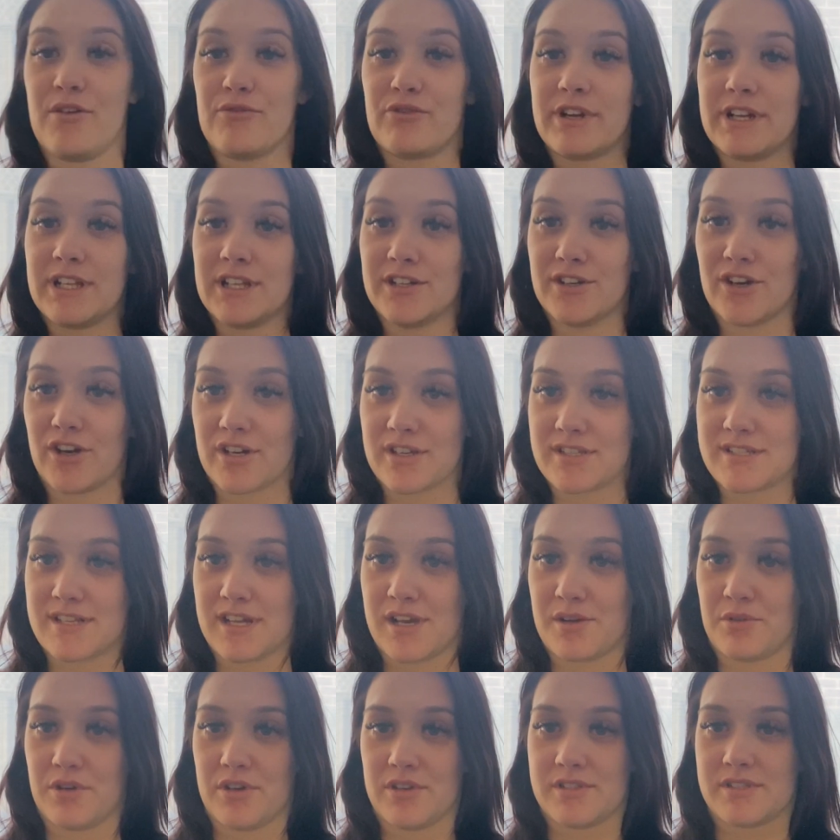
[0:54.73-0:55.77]
real and honest I
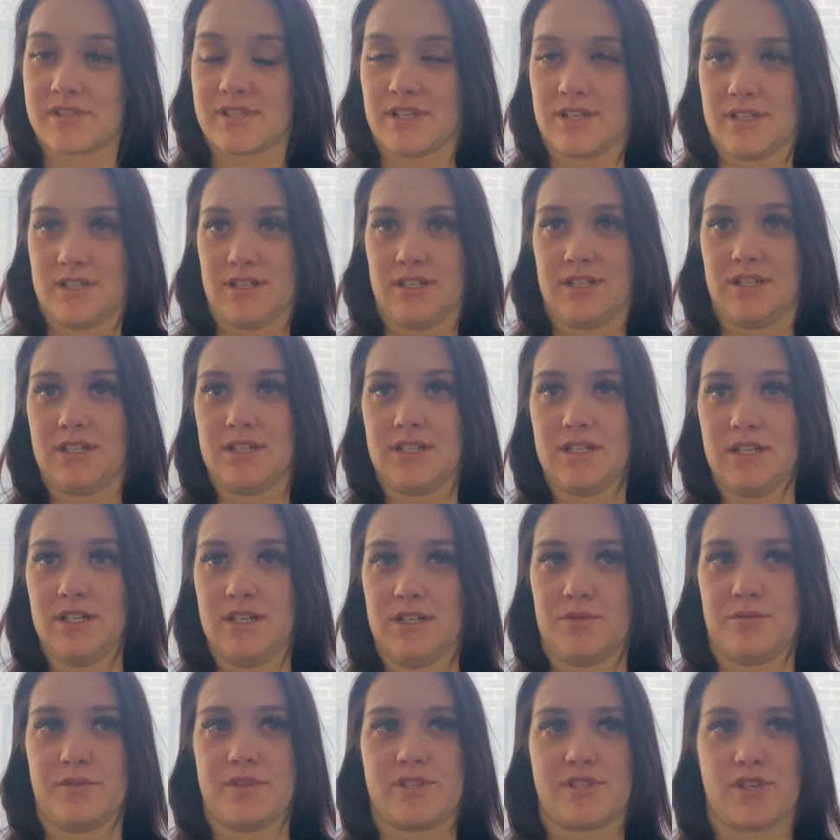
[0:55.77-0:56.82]
was
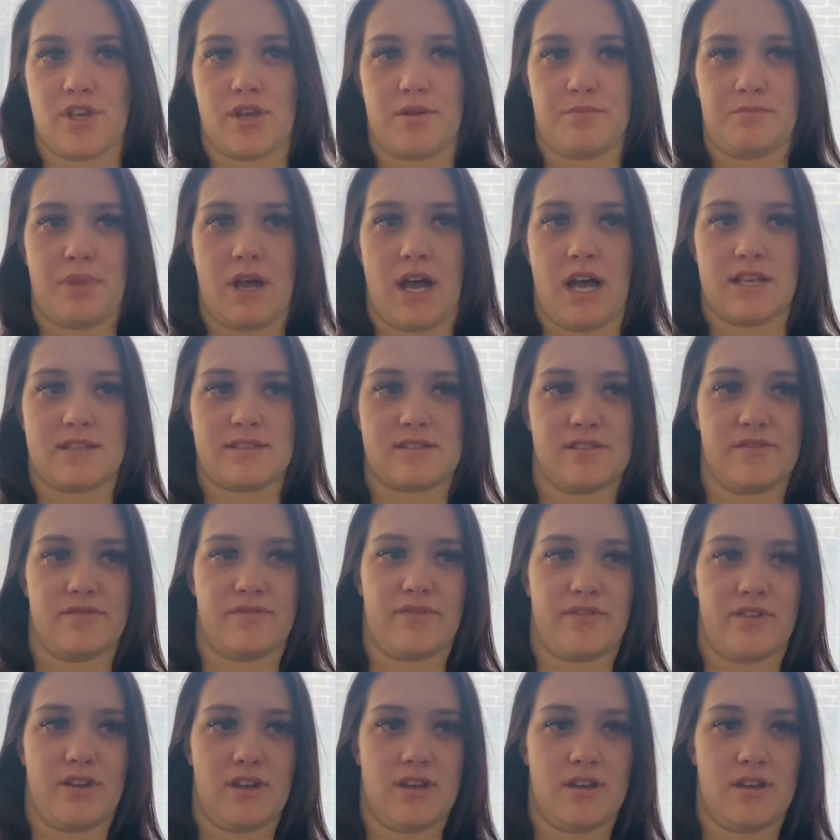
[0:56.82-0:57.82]
with certain parts of,